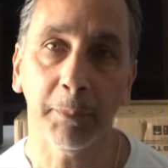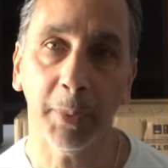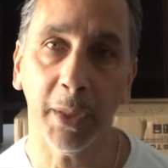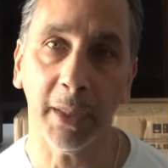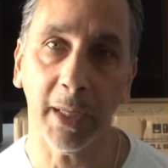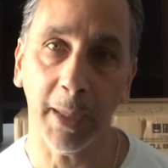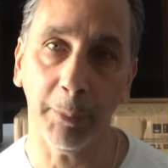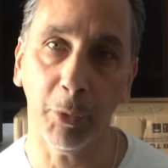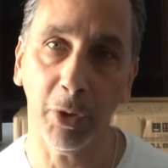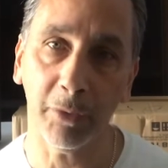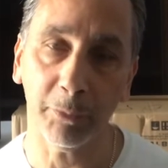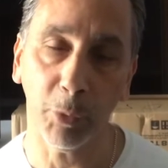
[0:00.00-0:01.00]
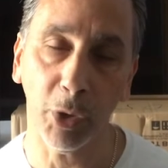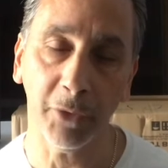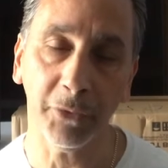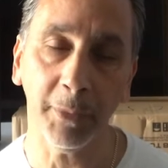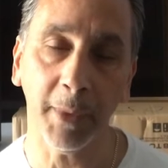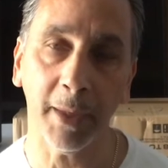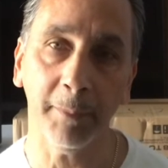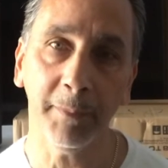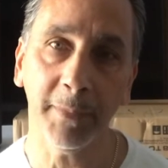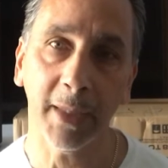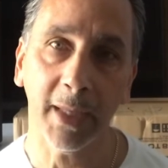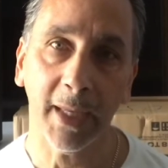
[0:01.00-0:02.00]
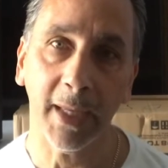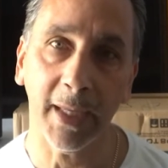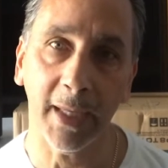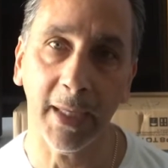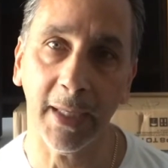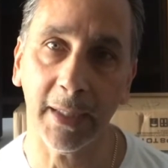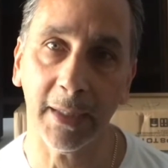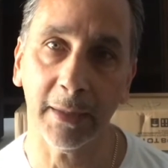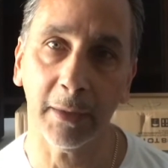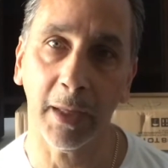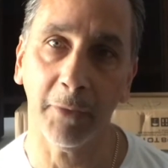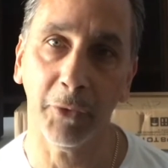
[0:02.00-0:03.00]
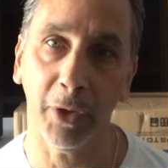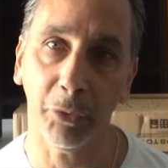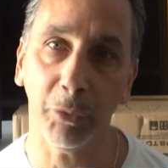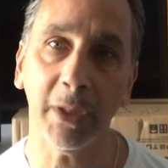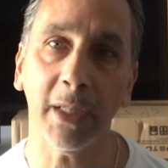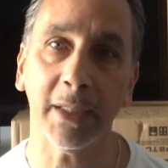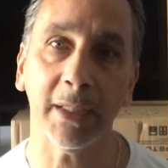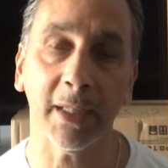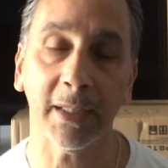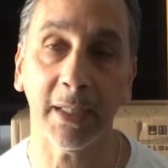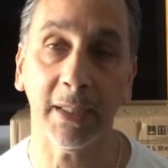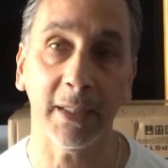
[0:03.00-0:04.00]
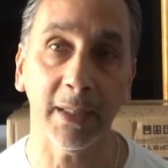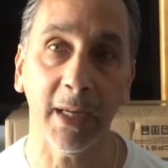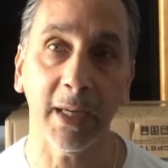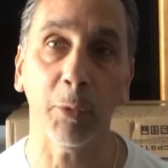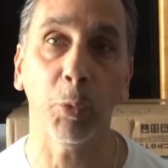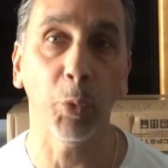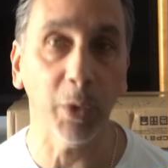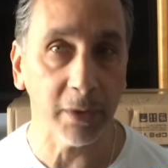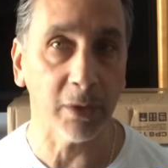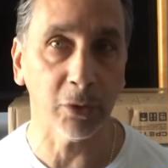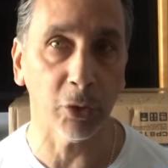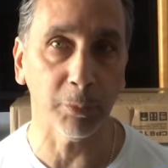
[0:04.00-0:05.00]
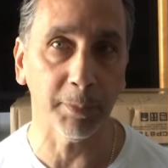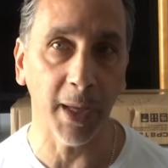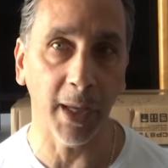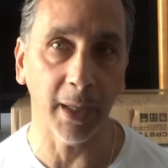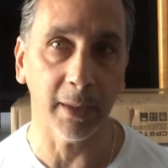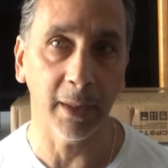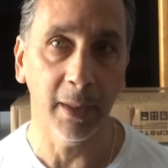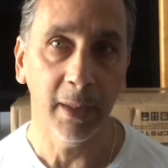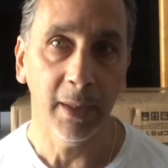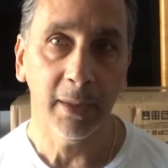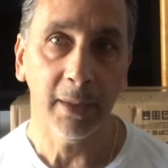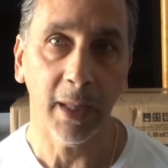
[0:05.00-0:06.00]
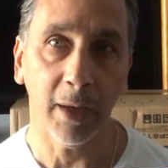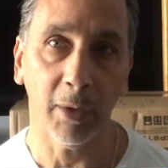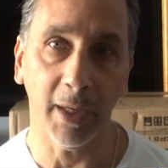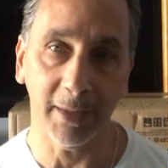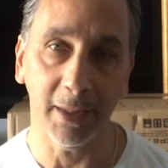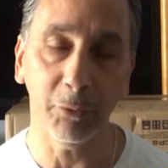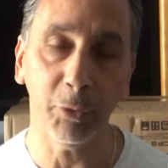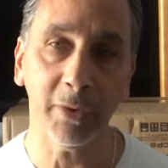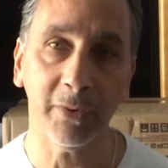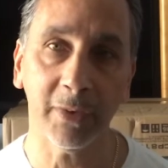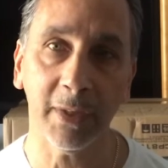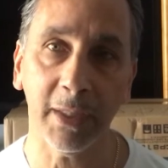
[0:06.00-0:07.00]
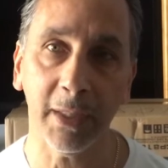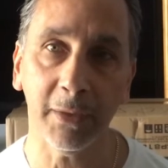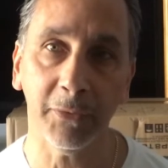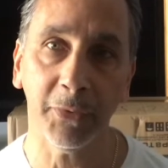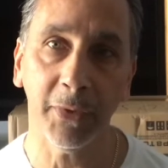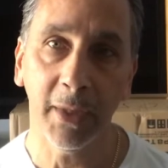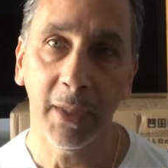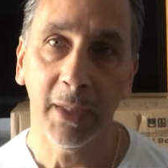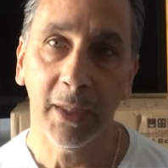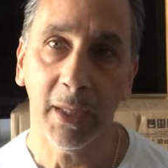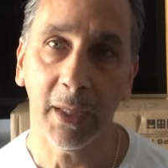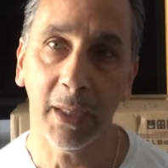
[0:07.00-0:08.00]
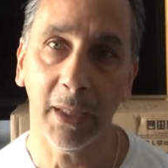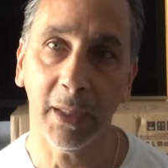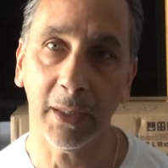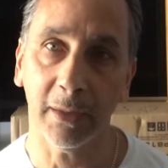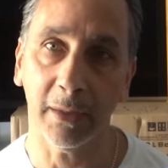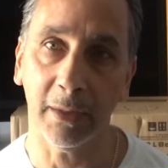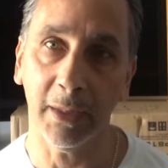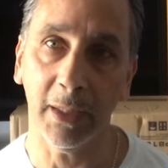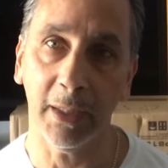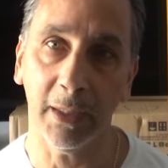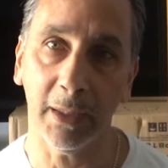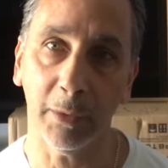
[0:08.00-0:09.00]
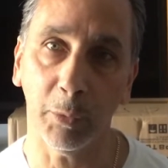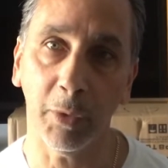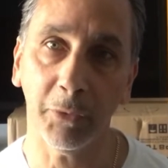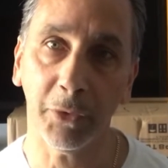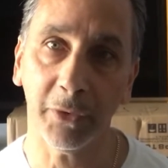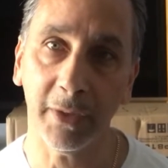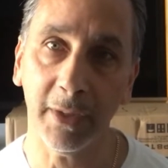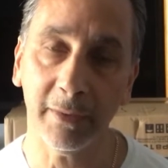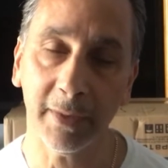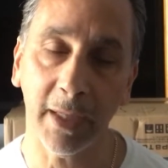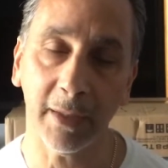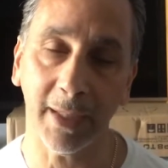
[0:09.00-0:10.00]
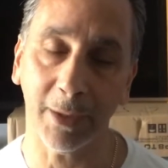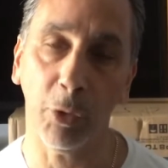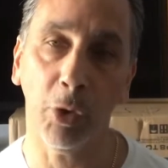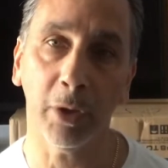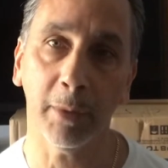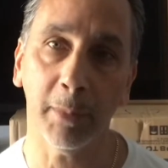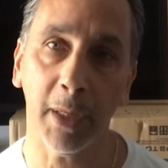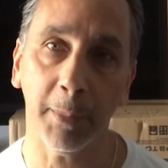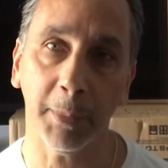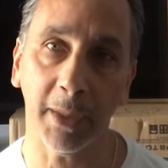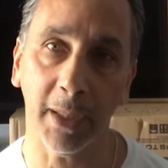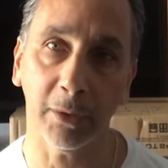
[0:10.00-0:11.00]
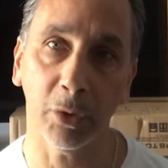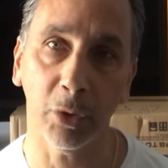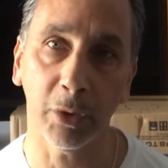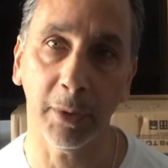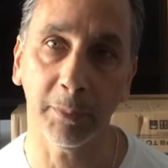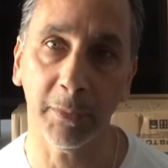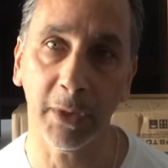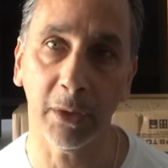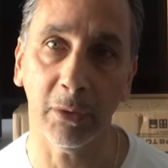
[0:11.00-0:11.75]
But I bought it from them, and for the $399.99 with the tote bag. Now I did receive the one from Z Sound. I called them up and I told them,